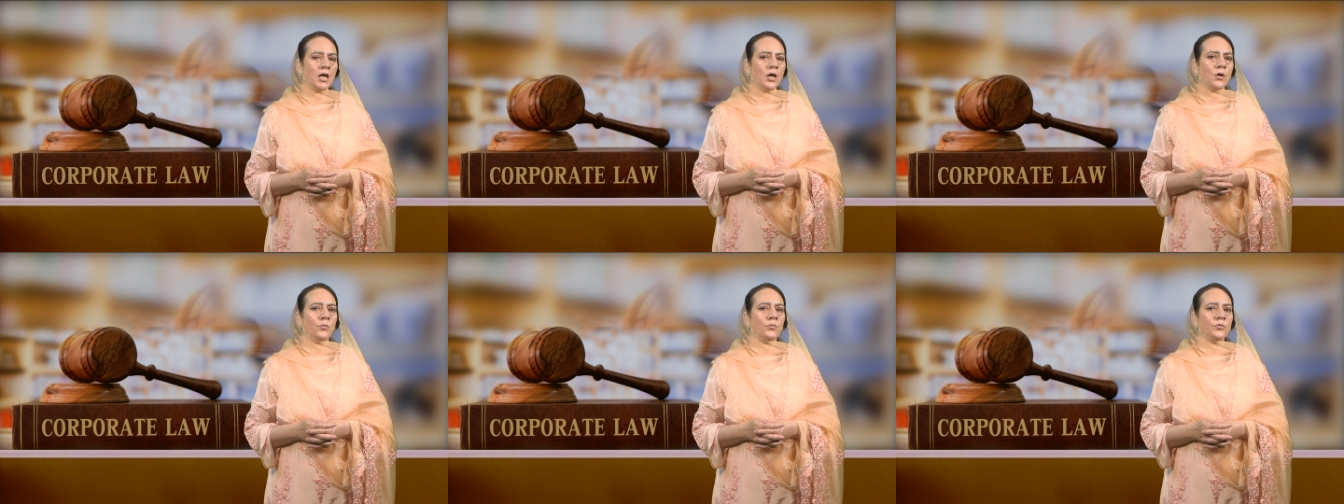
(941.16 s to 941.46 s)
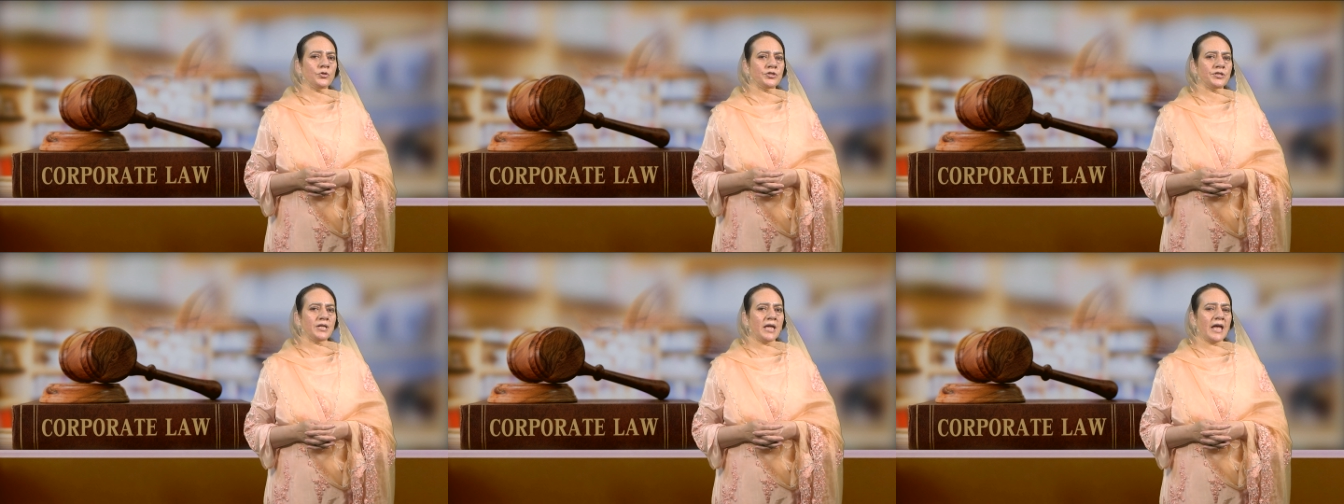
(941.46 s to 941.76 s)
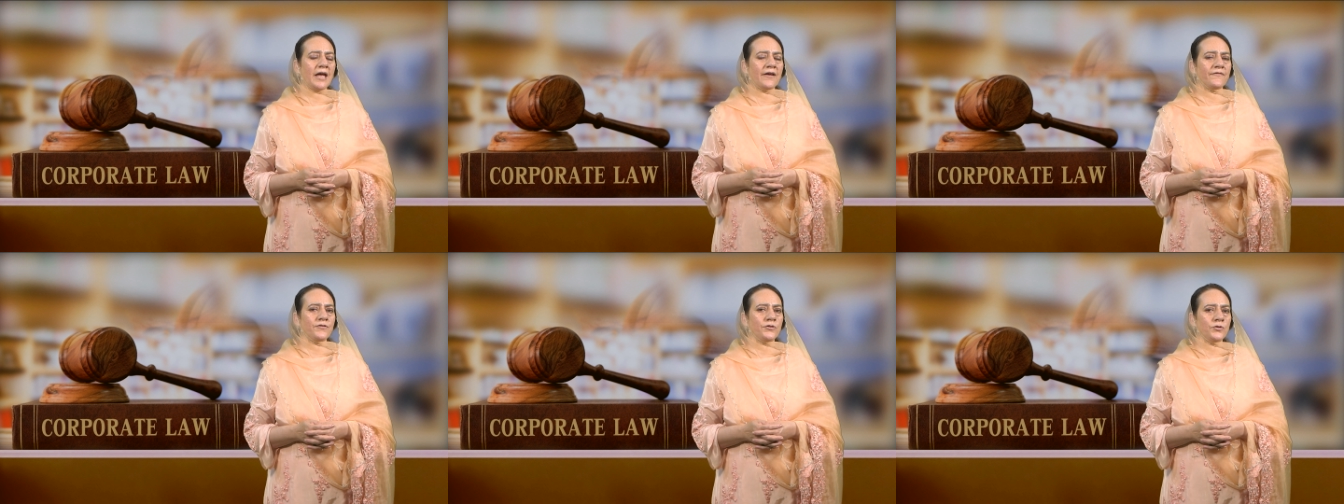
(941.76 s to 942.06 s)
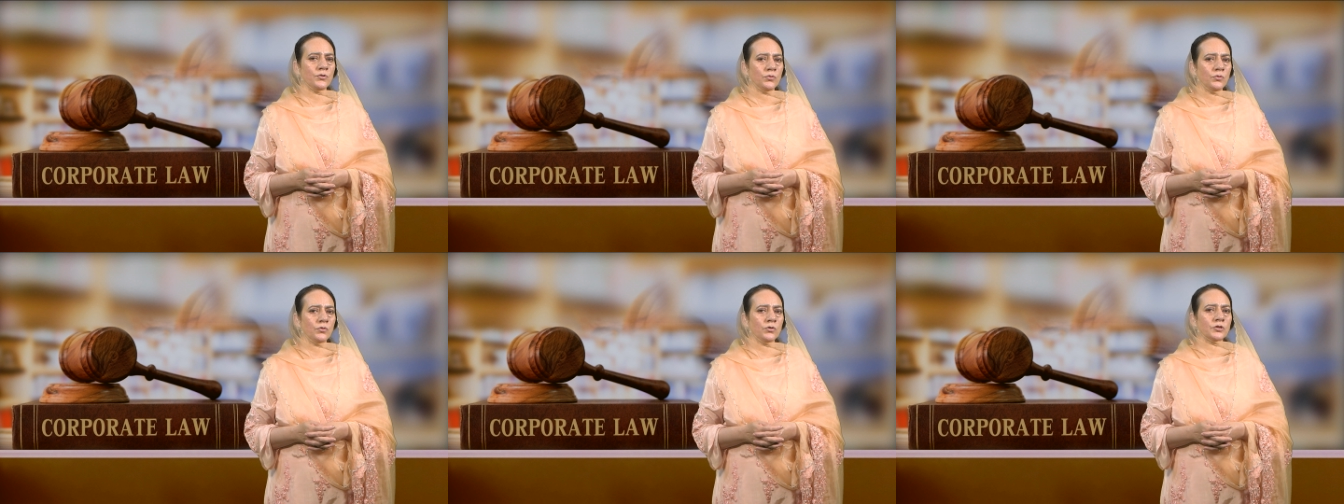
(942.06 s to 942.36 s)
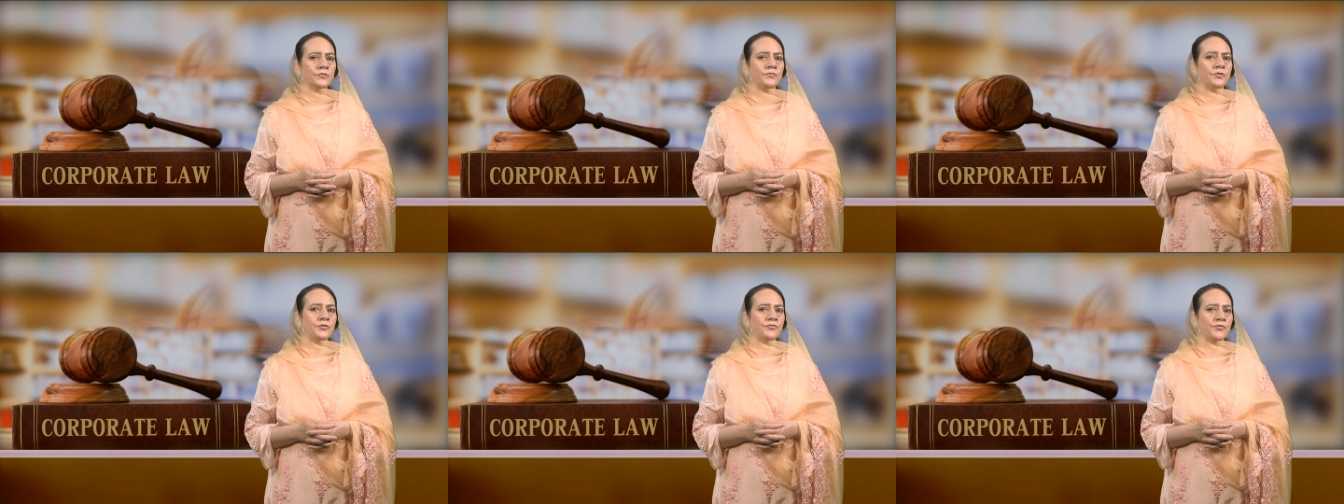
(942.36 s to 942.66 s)
which they have used
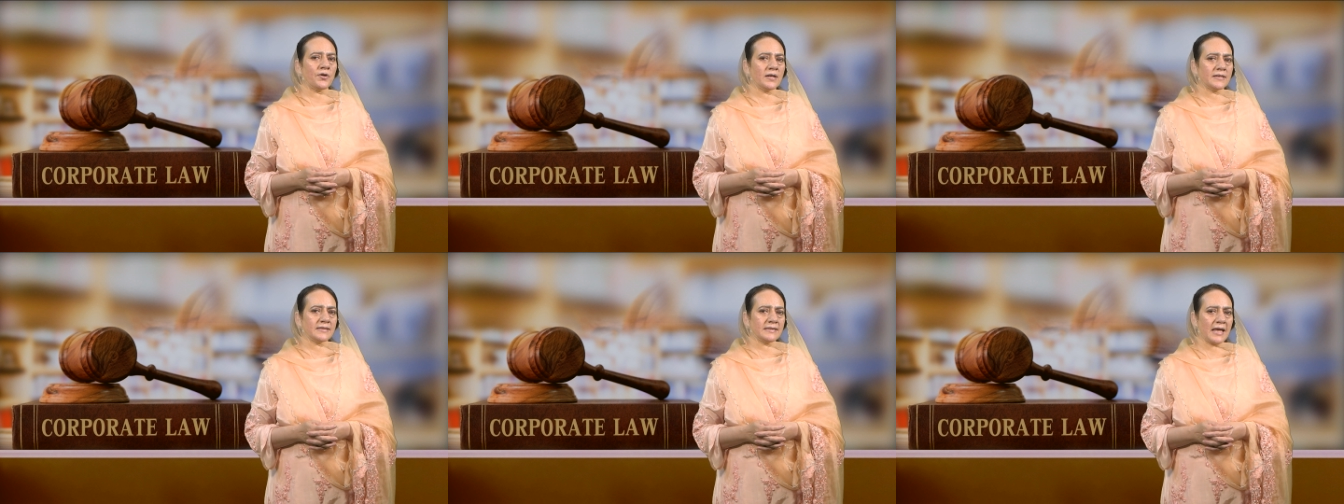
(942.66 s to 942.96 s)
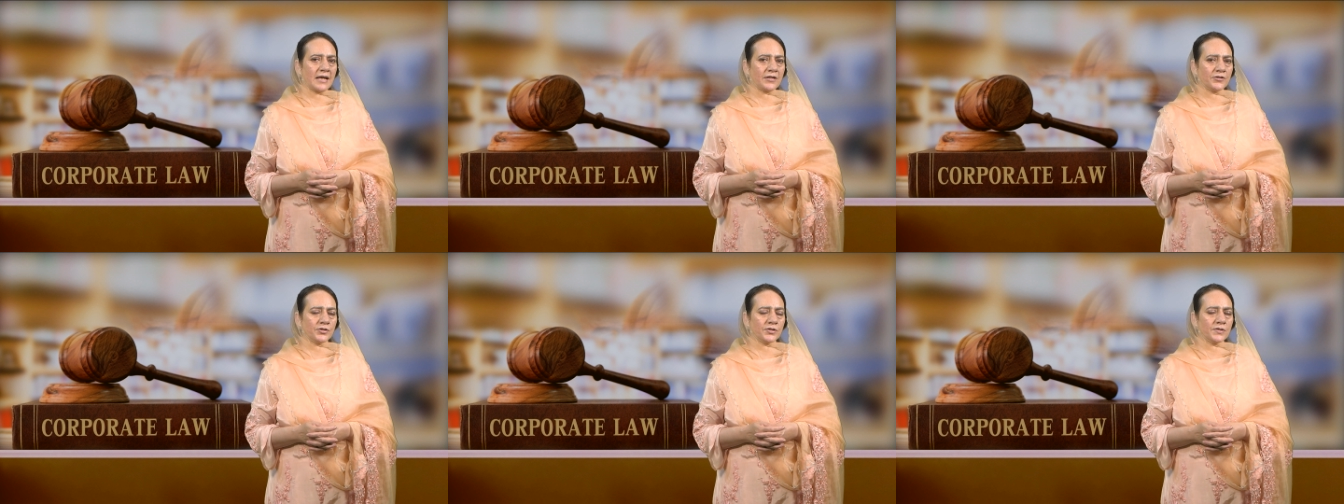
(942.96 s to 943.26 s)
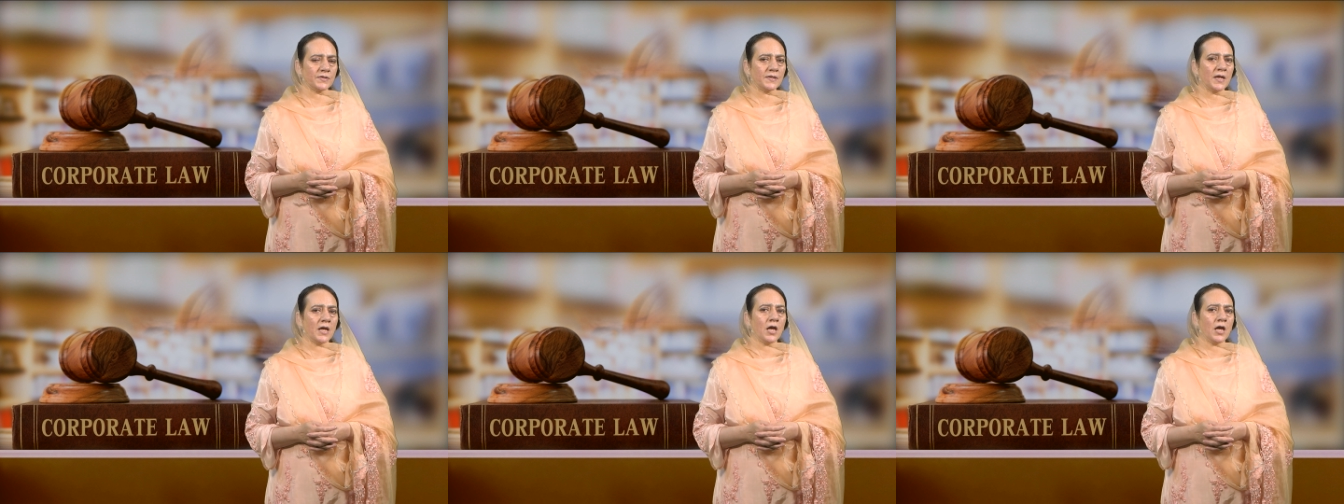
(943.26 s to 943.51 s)
for transactions